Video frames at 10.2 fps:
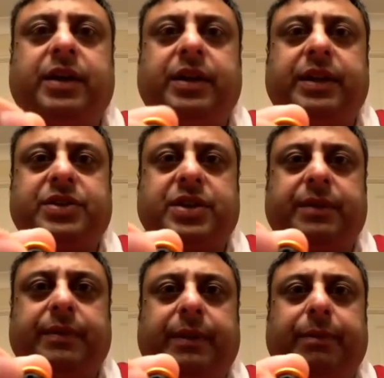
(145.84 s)
there's
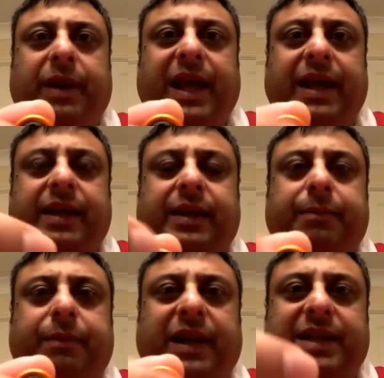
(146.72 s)
a black
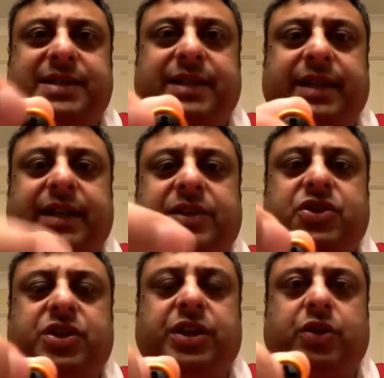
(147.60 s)
plastic
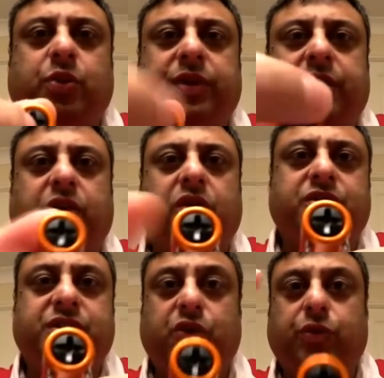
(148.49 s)
insert with a
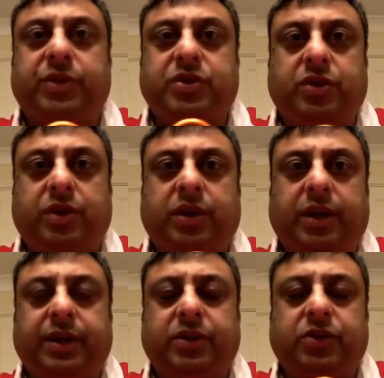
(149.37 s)
cross. It almost
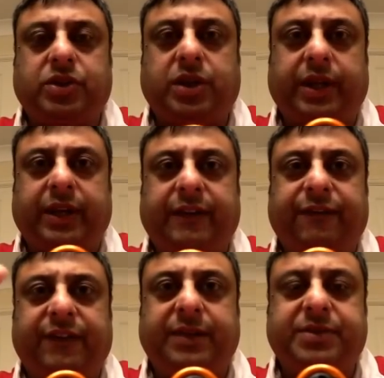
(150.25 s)
looks like a
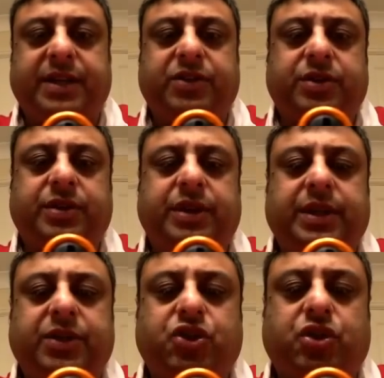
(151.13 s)
Phillips head
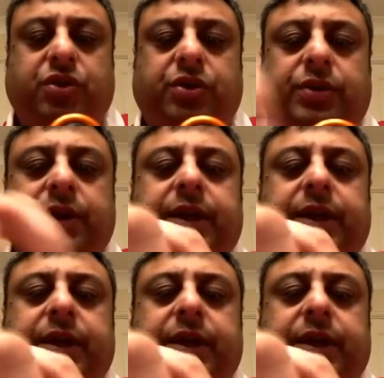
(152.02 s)
screw,